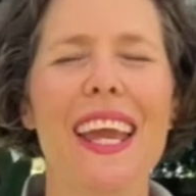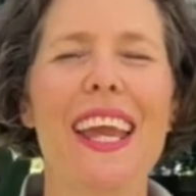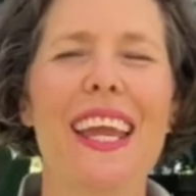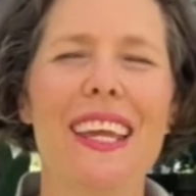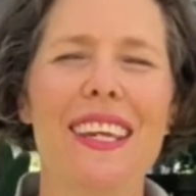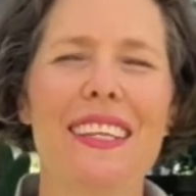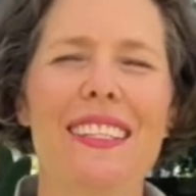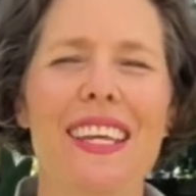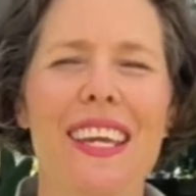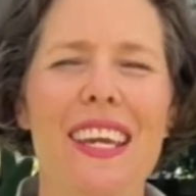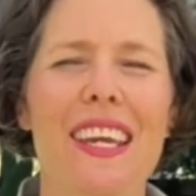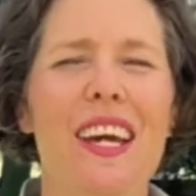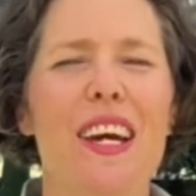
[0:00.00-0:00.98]

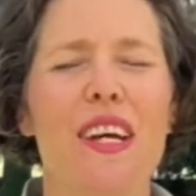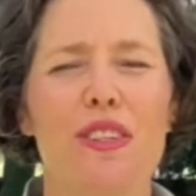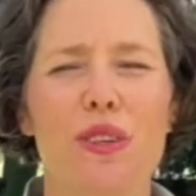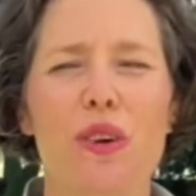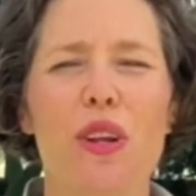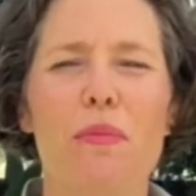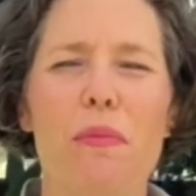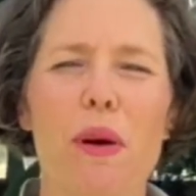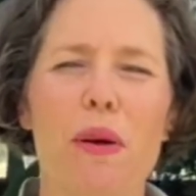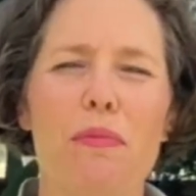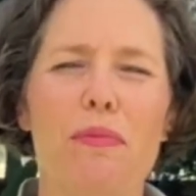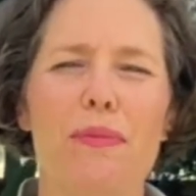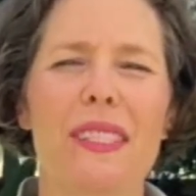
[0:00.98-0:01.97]
easy toilet
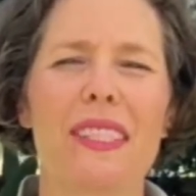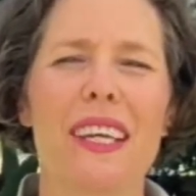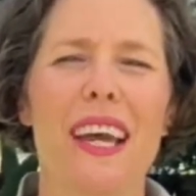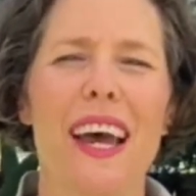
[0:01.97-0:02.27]
bombs